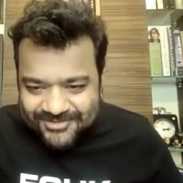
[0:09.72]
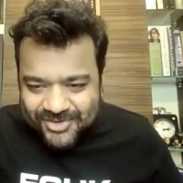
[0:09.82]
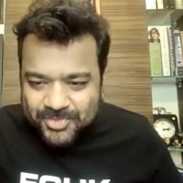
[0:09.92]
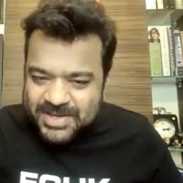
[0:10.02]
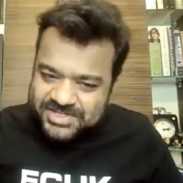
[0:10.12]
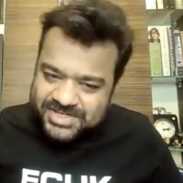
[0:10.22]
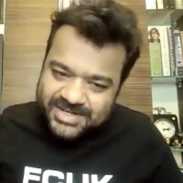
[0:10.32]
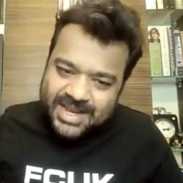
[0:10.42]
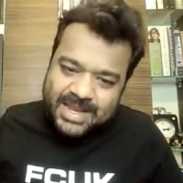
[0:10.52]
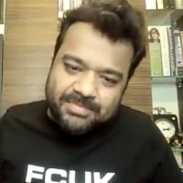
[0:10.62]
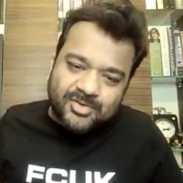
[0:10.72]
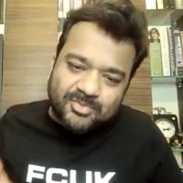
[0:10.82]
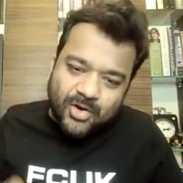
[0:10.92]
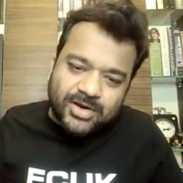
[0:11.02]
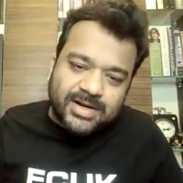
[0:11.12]
From ancient times to
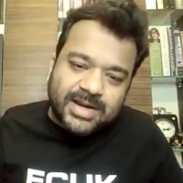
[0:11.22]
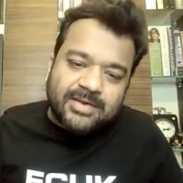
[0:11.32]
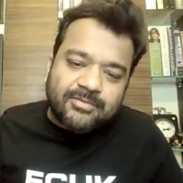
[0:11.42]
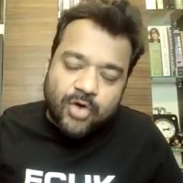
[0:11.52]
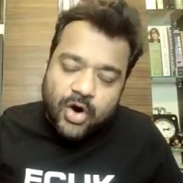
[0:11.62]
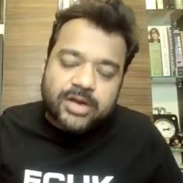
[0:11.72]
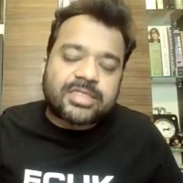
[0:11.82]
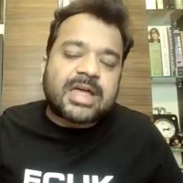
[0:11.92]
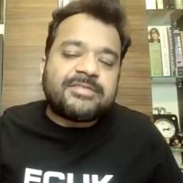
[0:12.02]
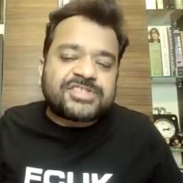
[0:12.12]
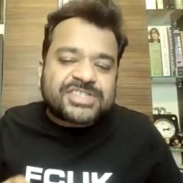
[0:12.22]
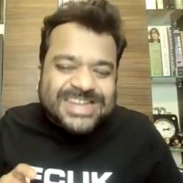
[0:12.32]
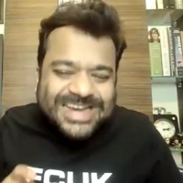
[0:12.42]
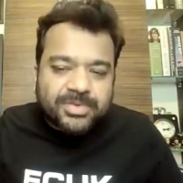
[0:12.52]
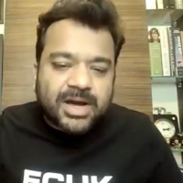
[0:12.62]
modern day, wars have
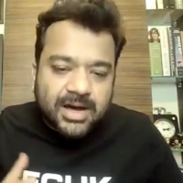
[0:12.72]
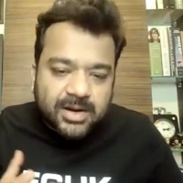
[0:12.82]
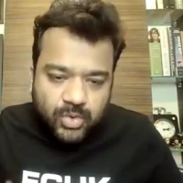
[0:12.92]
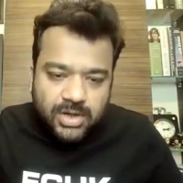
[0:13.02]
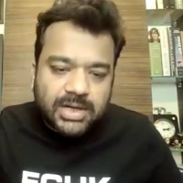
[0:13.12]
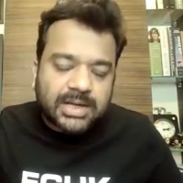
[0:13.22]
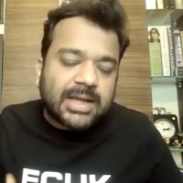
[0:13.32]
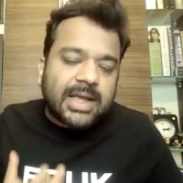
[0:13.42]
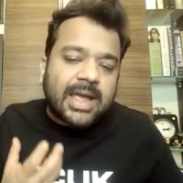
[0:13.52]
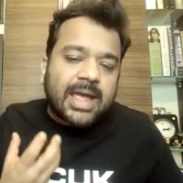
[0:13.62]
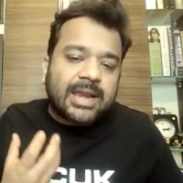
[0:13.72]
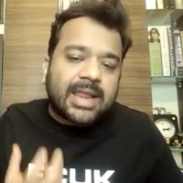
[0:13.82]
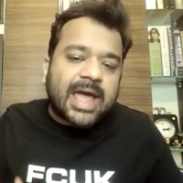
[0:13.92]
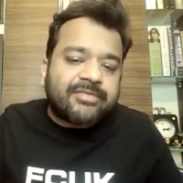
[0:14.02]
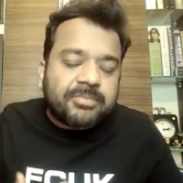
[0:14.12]
shaped our world and
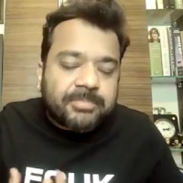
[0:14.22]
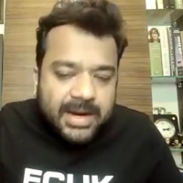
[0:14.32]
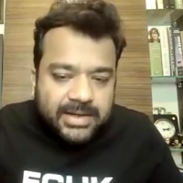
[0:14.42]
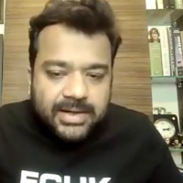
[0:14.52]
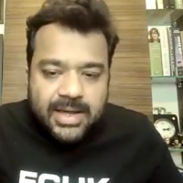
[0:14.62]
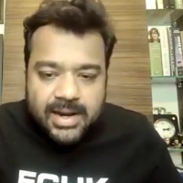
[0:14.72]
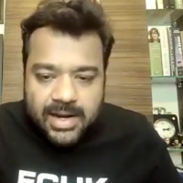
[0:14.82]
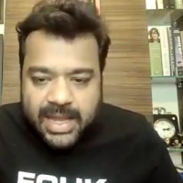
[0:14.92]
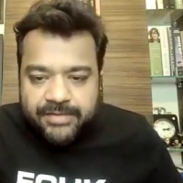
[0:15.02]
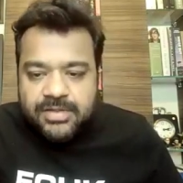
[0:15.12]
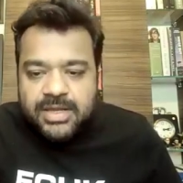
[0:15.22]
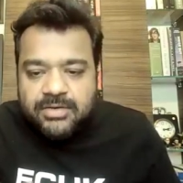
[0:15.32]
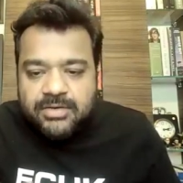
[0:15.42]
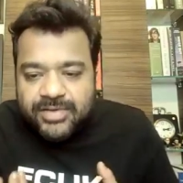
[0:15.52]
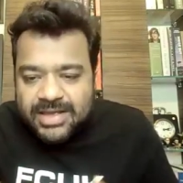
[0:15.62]
have impacted our lives
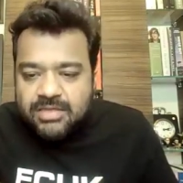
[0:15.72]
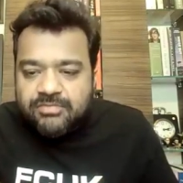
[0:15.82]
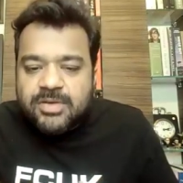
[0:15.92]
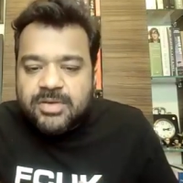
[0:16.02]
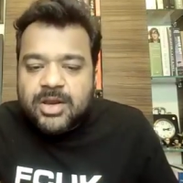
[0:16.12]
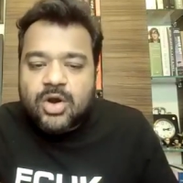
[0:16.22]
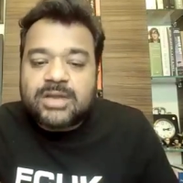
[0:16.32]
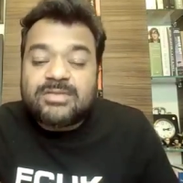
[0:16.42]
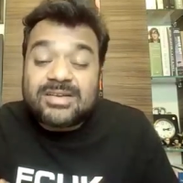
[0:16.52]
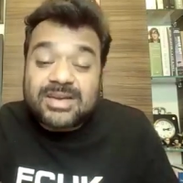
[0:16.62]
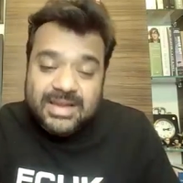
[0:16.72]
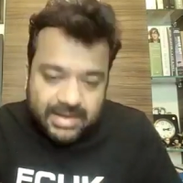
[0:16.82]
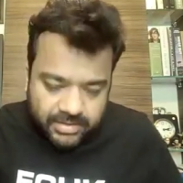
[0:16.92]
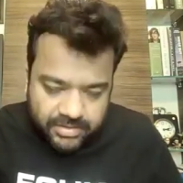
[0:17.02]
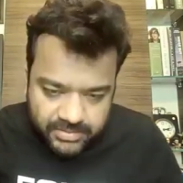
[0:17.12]
in ways we may not even
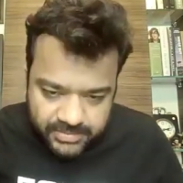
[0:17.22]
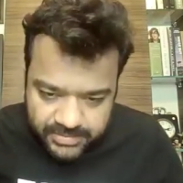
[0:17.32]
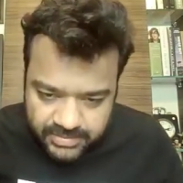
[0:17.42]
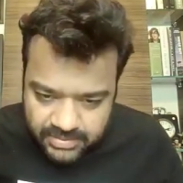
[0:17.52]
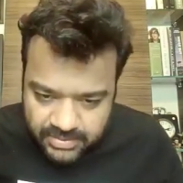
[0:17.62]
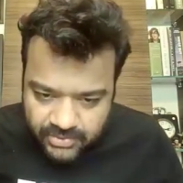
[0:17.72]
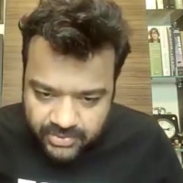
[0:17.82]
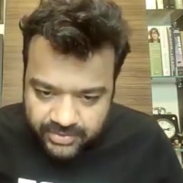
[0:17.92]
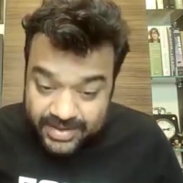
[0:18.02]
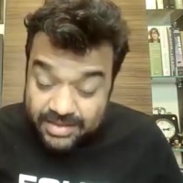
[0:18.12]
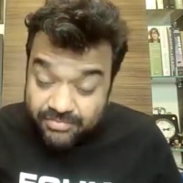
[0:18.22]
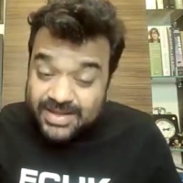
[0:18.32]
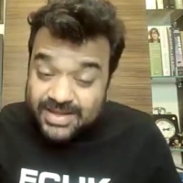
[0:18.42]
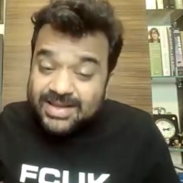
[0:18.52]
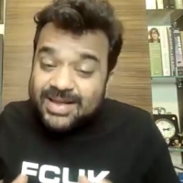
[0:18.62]
realize. That's
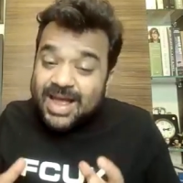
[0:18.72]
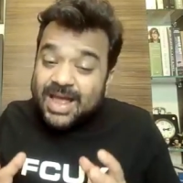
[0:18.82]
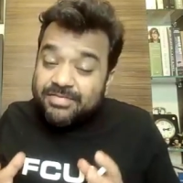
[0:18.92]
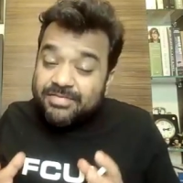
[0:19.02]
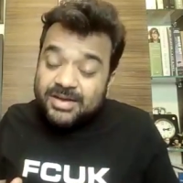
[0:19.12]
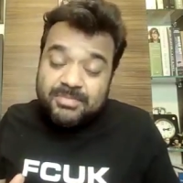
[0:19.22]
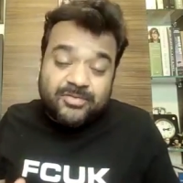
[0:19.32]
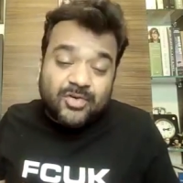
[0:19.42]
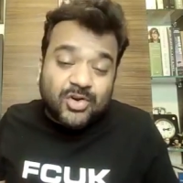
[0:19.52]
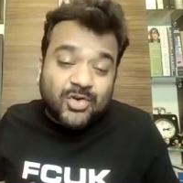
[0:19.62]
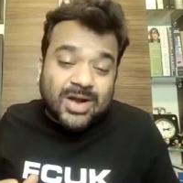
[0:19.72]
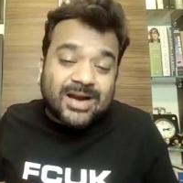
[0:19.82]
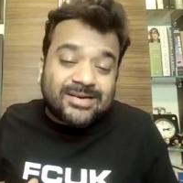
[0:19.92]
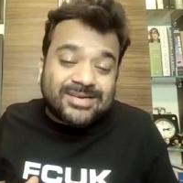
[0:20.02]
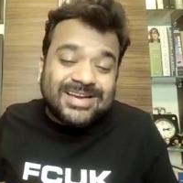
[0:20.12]
why I've said before you
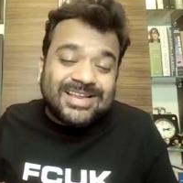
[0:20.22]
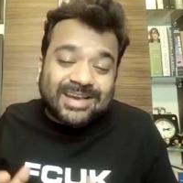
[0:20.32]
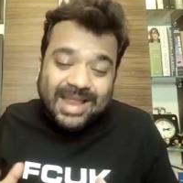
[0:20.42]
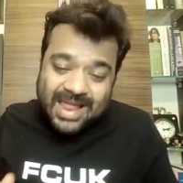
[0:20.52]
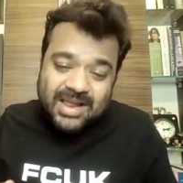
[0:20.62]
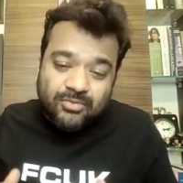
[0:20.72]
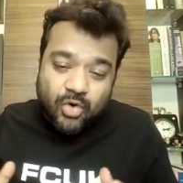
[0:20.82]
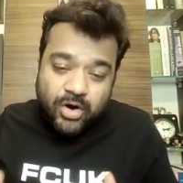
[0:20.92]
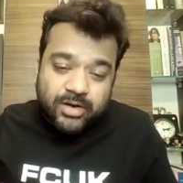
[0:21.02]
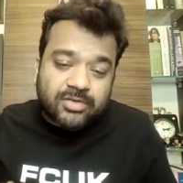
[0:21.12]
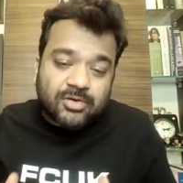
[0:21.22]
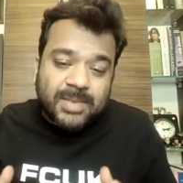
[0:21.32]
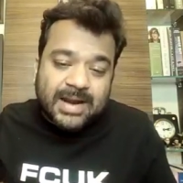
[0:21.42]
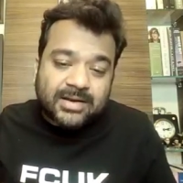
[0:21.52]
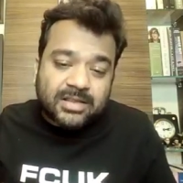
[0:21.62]
can't really rank wars or
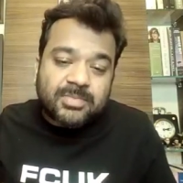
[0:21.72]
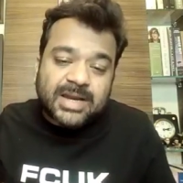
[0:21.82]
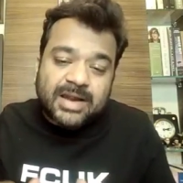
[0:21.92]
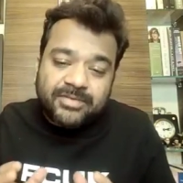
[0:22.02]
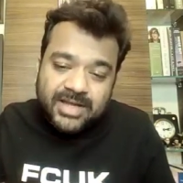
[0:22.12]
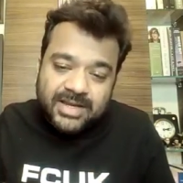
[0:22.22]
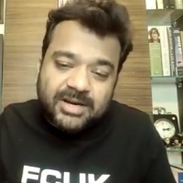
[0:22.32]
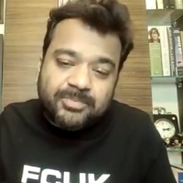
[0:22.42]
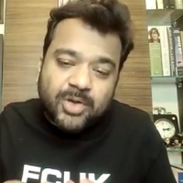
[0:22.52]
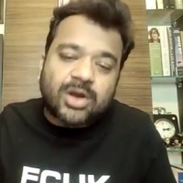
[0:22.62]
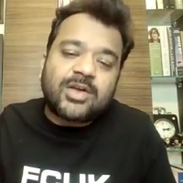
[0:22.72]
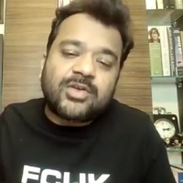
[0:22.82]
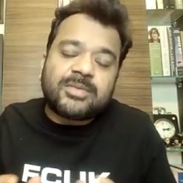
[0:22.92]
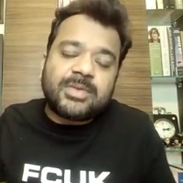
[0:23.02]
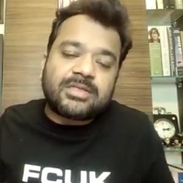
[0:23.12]
battles, but I've done it purely
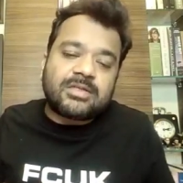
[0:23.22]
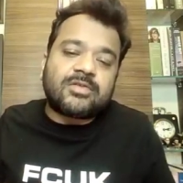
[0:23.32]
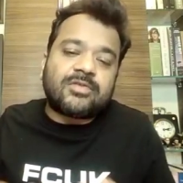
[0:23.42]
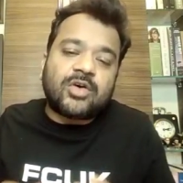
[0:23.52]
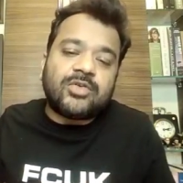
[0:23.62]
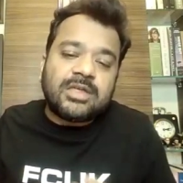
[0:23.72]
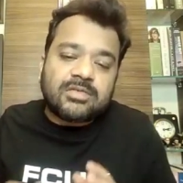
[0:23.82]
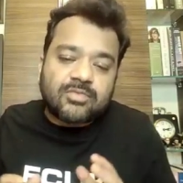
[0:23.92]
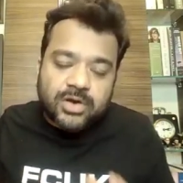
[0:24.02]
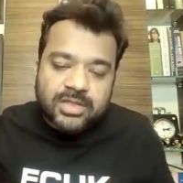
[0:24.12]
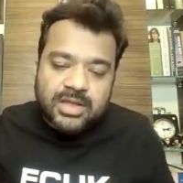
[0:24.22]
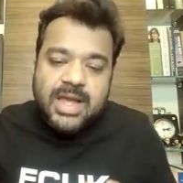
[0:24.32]
on the basis of how these wars